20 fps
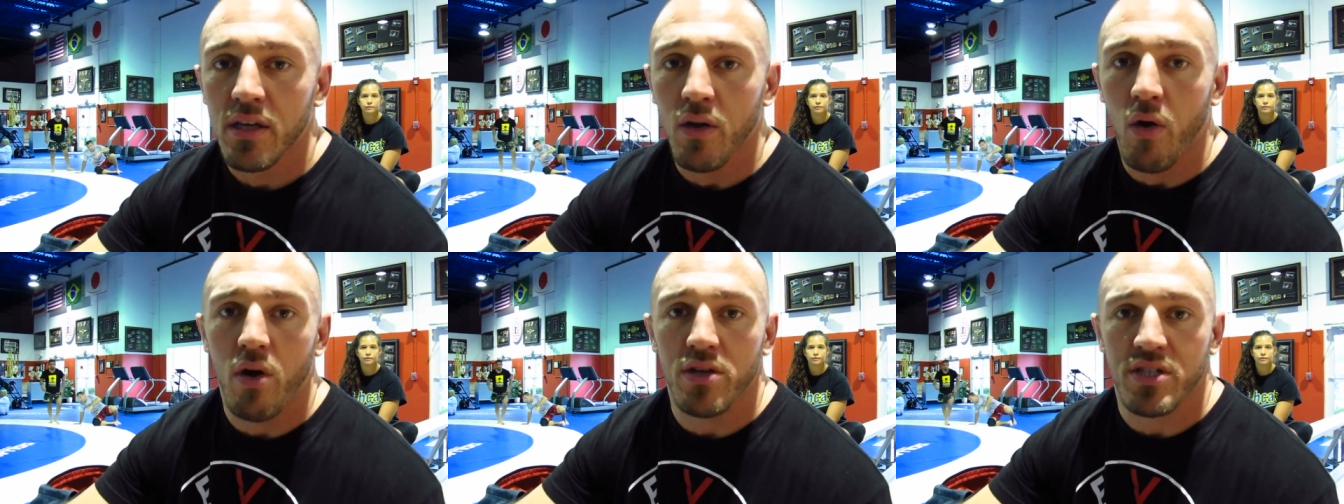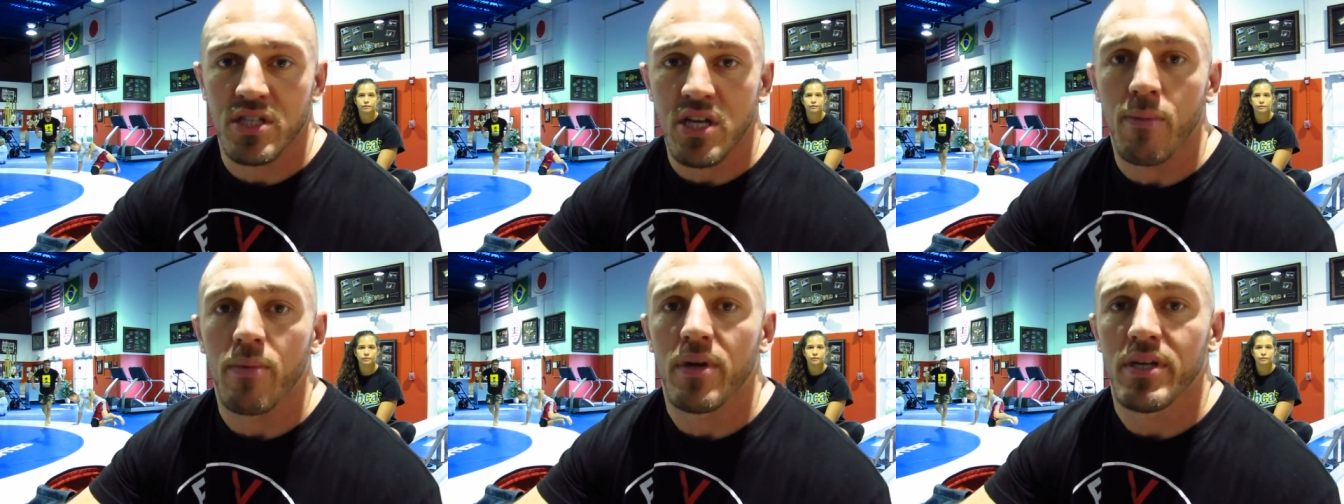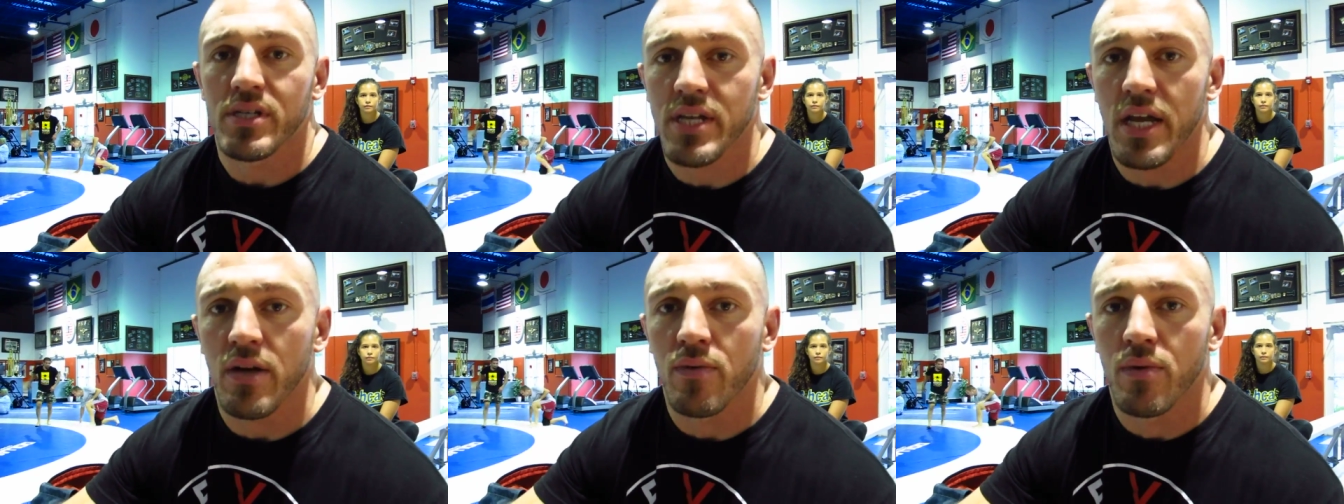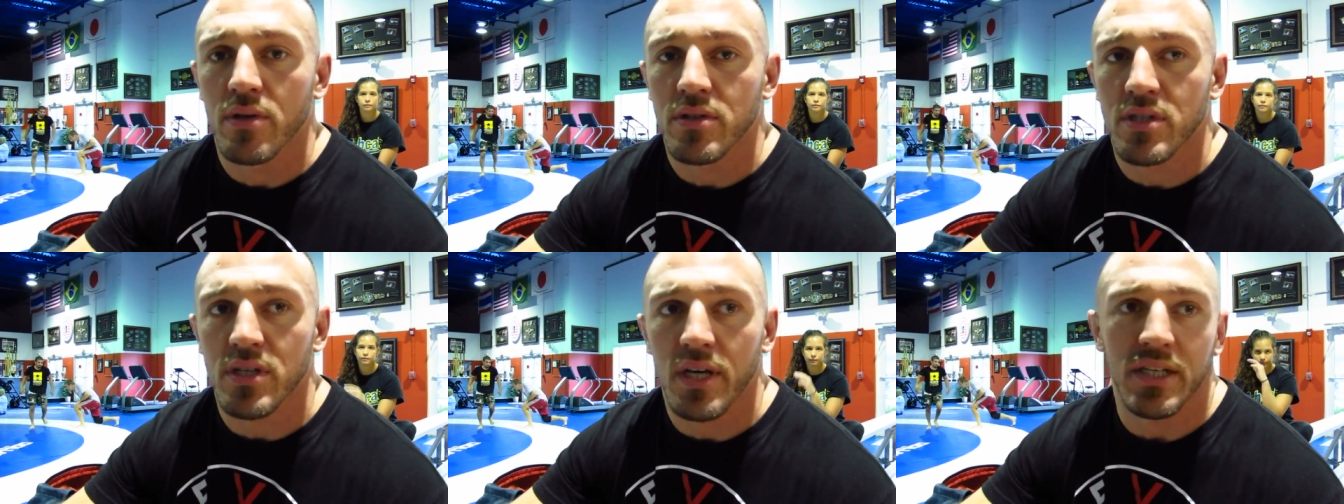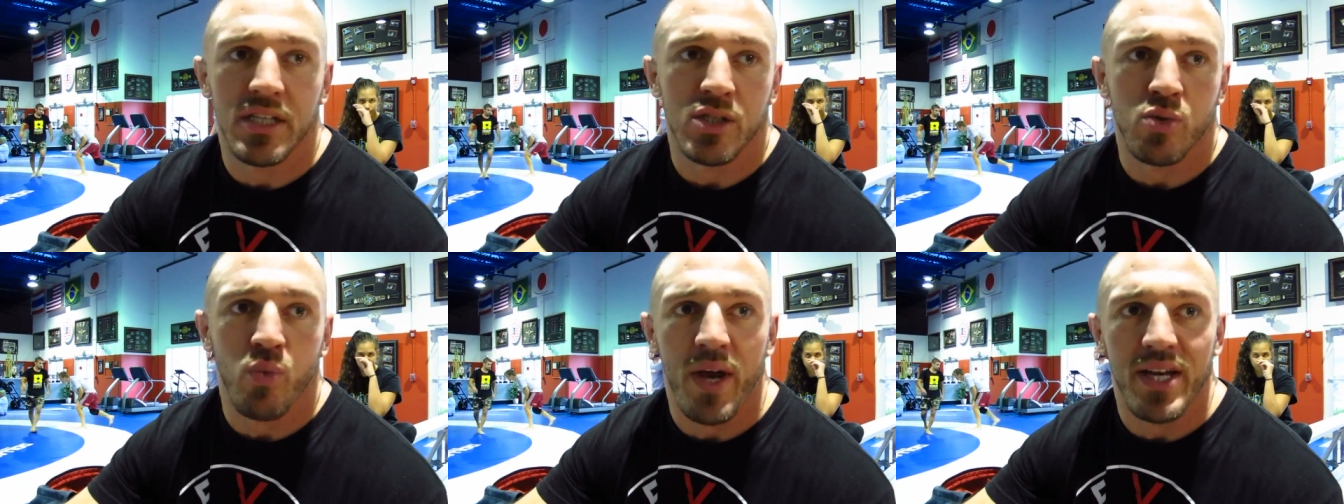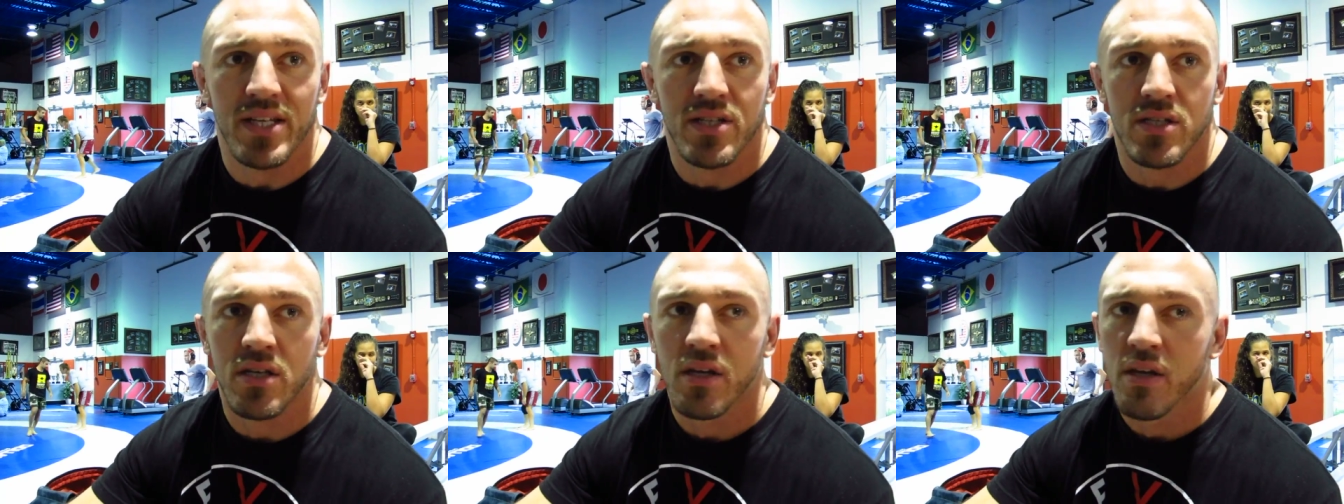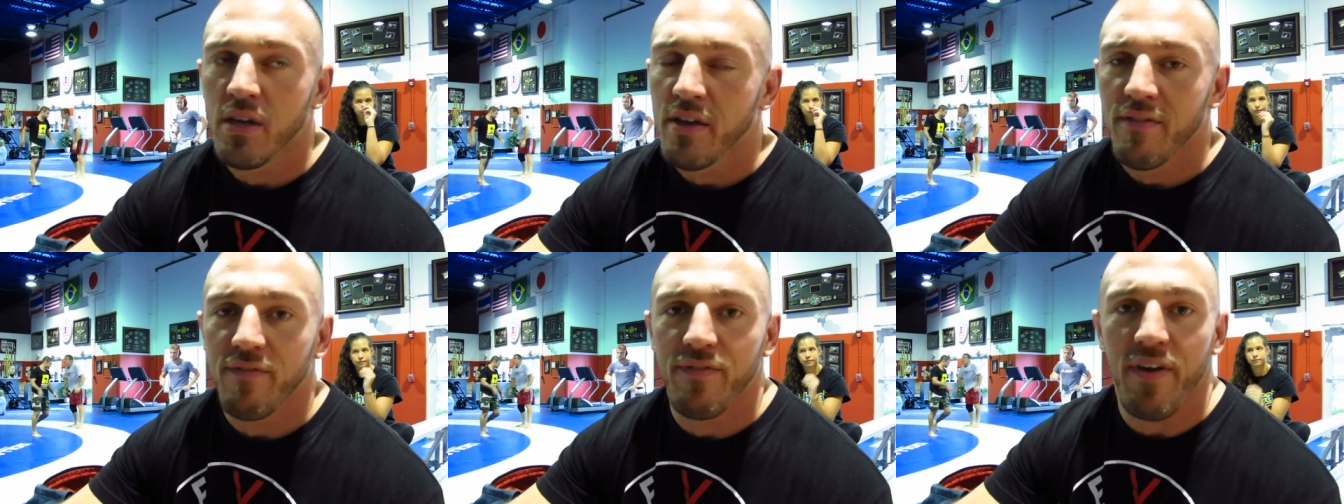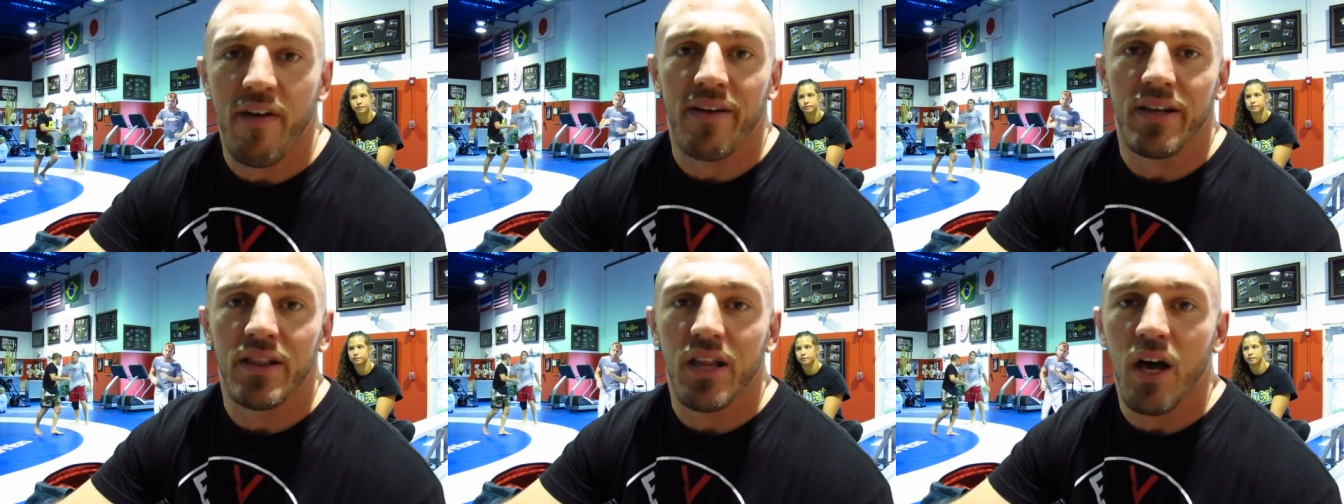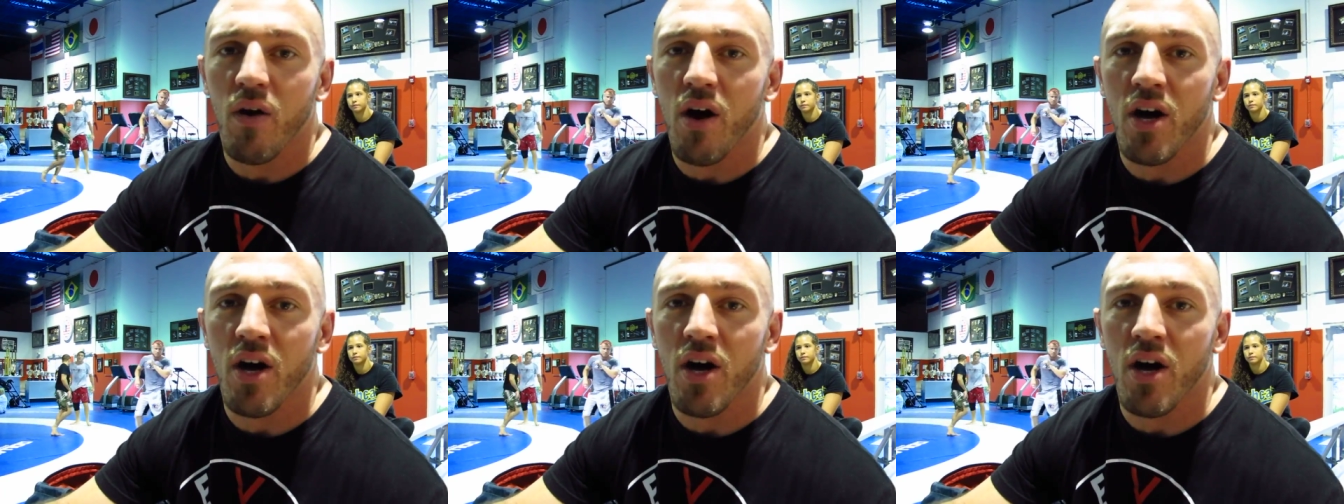all summer he stayed real tight. His weight's very low,